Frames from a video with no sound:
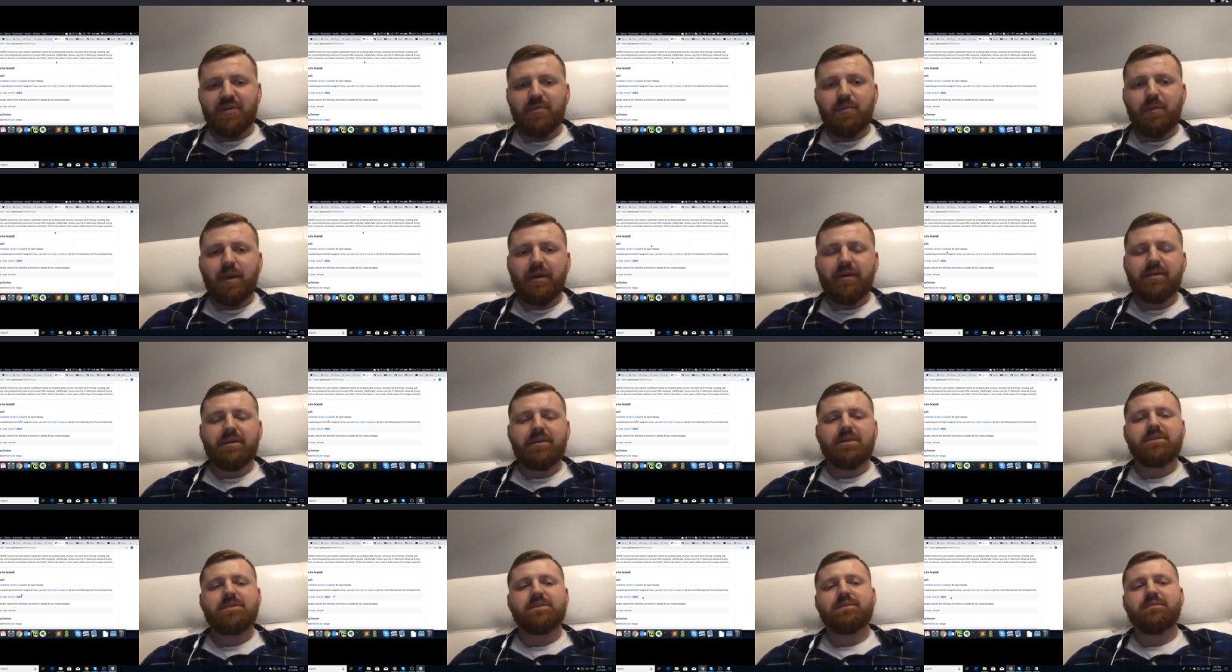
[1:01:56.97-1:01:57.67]

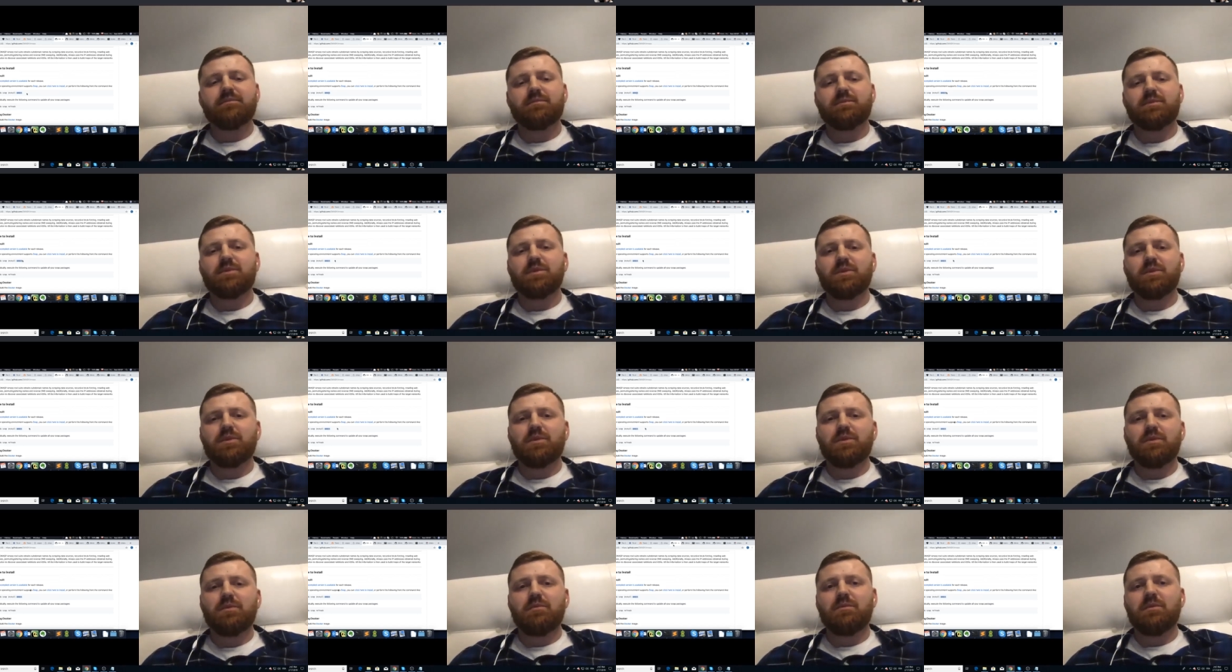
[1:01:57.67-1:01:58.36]
parties
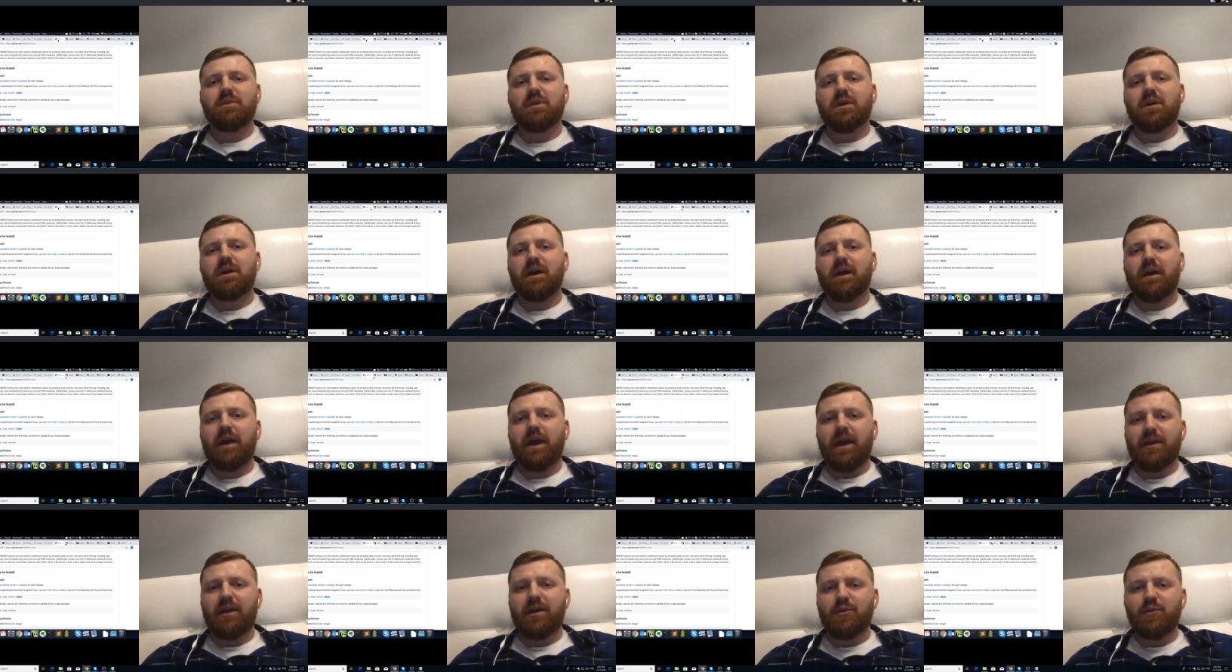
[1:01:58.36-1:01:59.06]
to
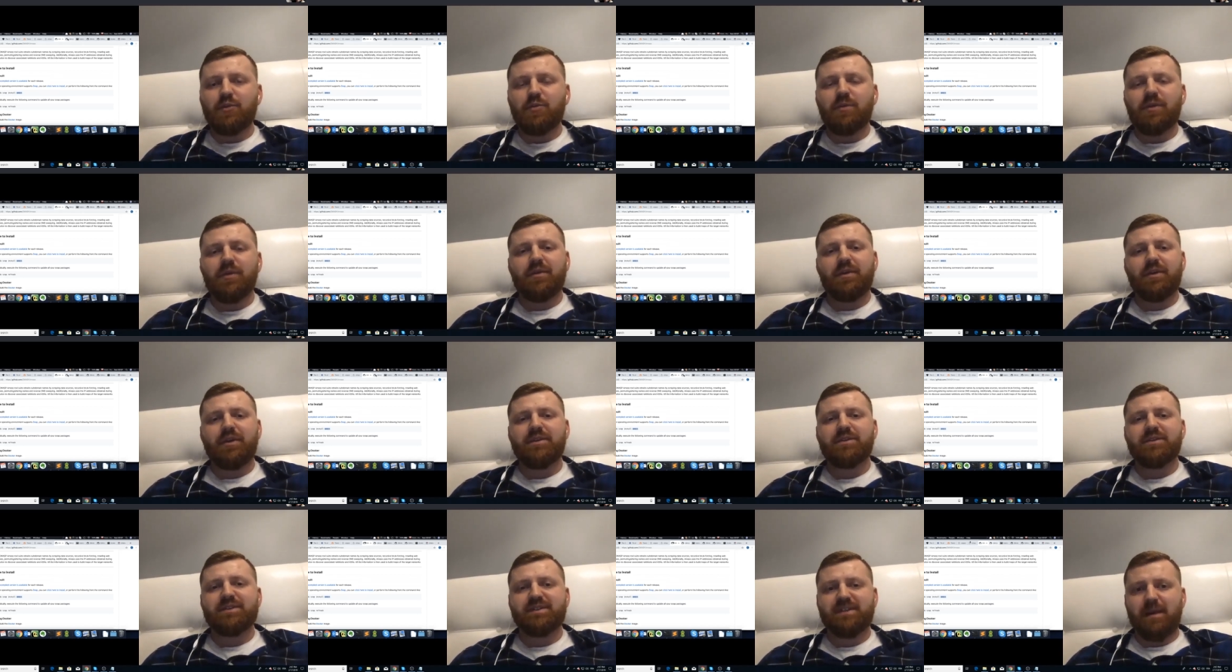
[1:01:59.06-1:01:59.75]

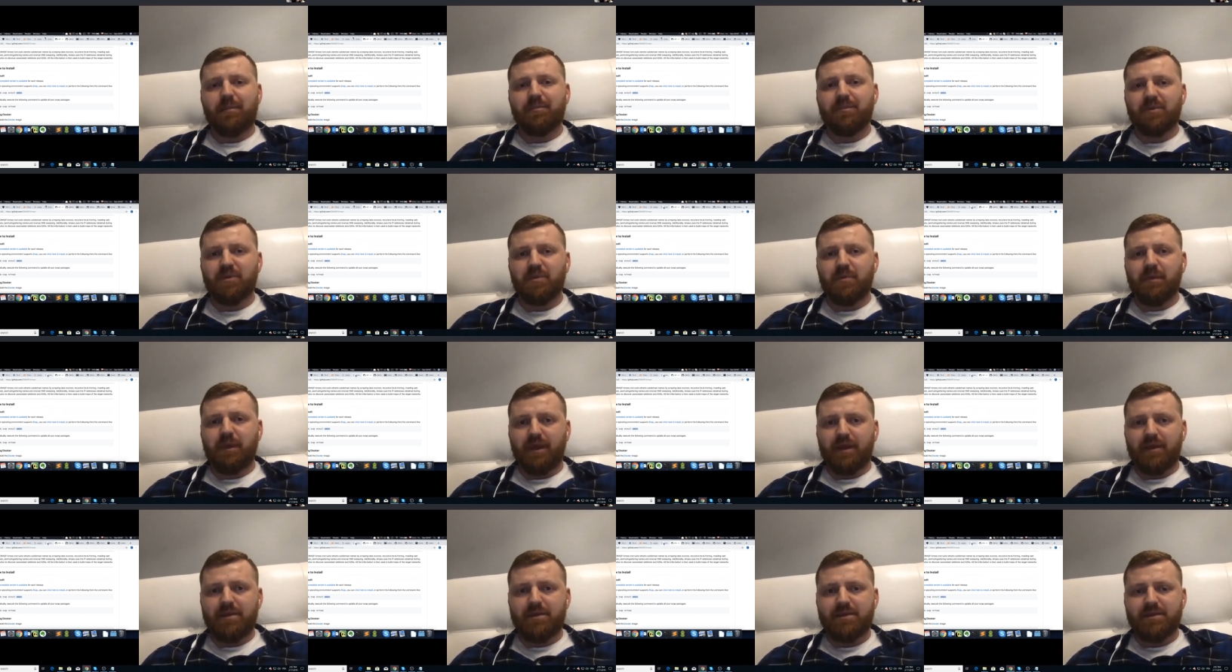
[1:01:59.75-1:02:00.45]
enumerate
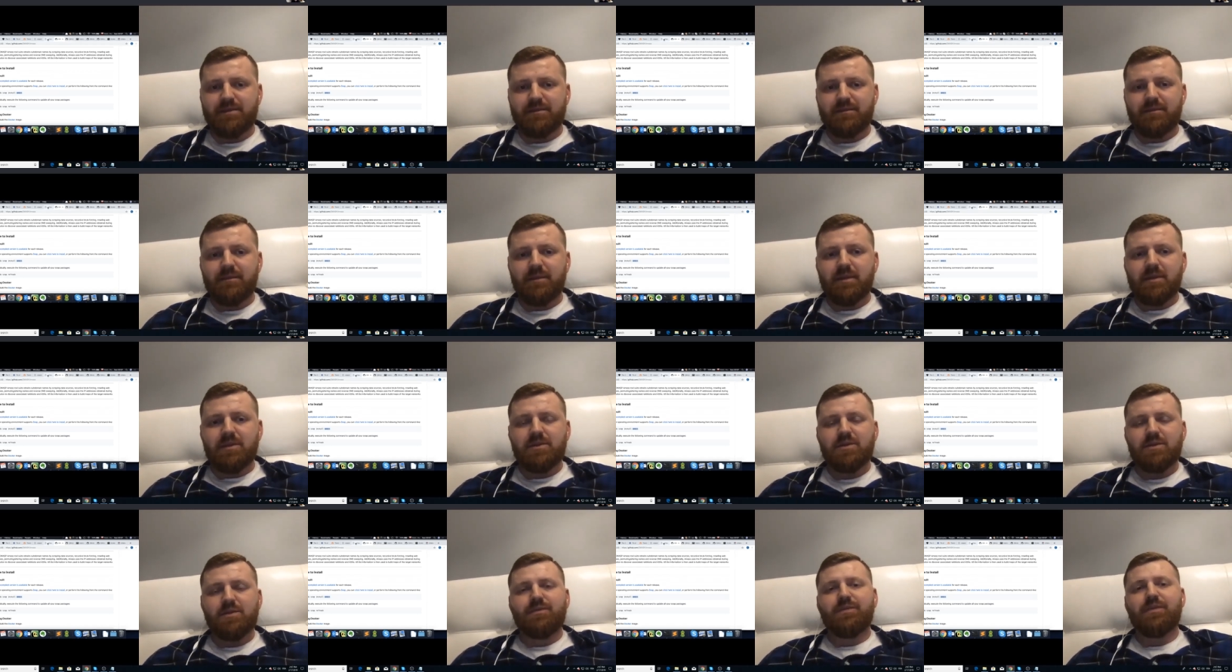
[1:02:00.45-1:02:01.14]
subdomains.
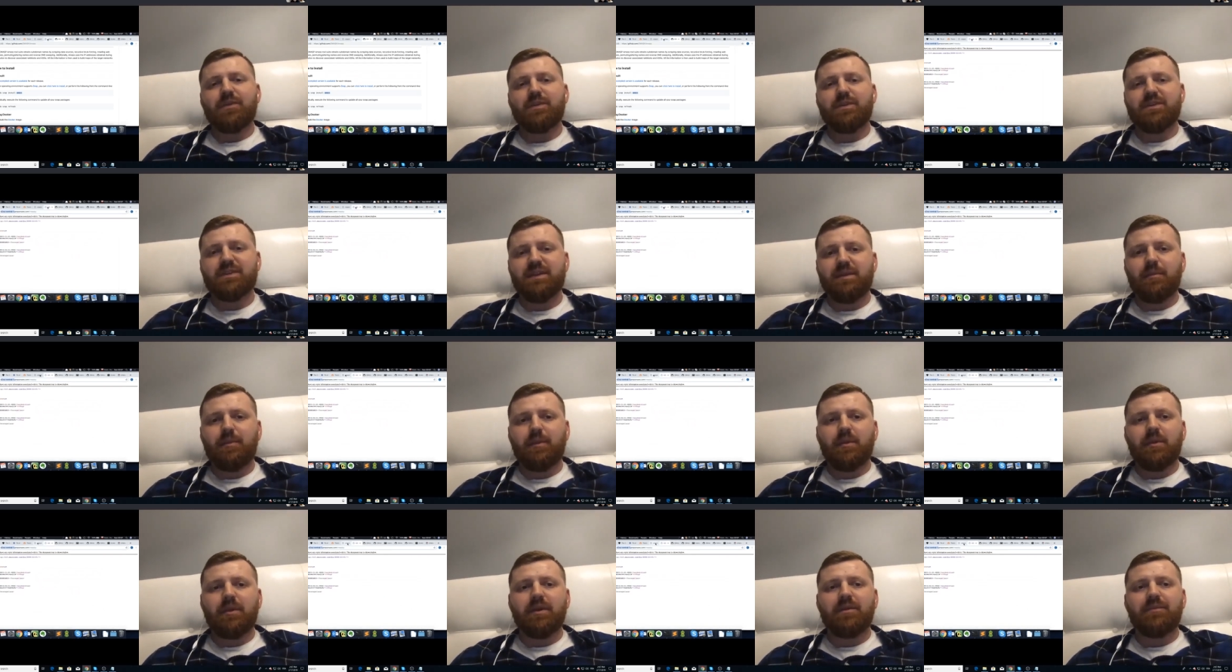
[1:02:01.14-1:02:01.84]
So, for
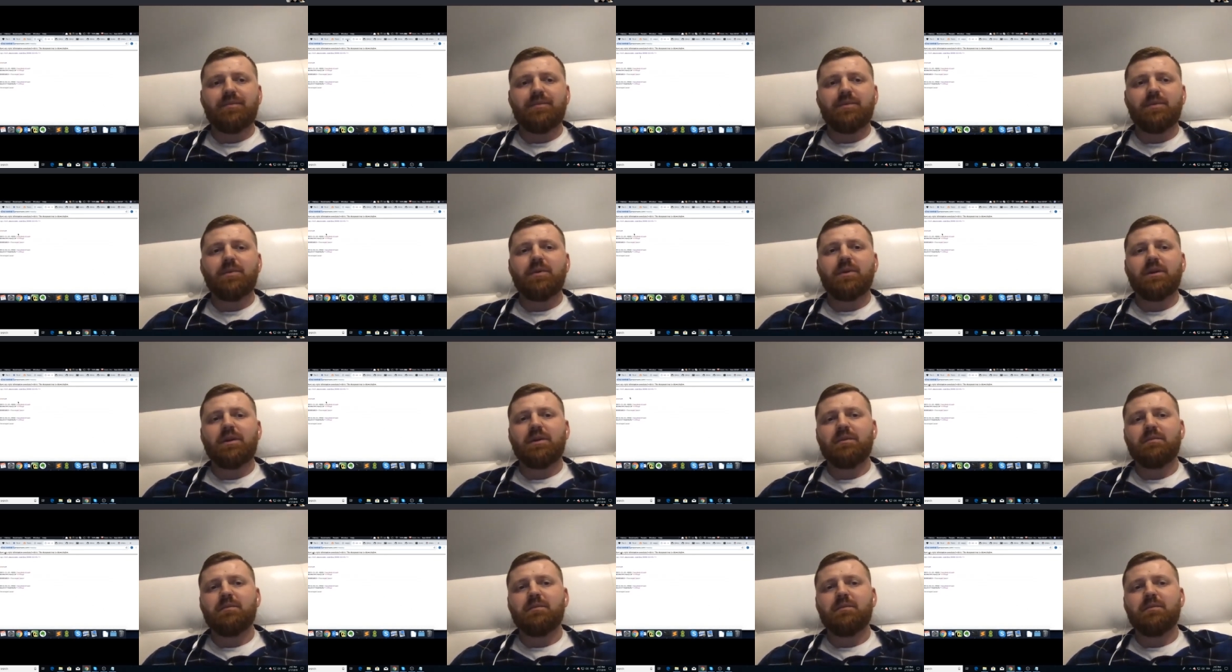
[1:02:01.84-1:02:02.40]
example, if you are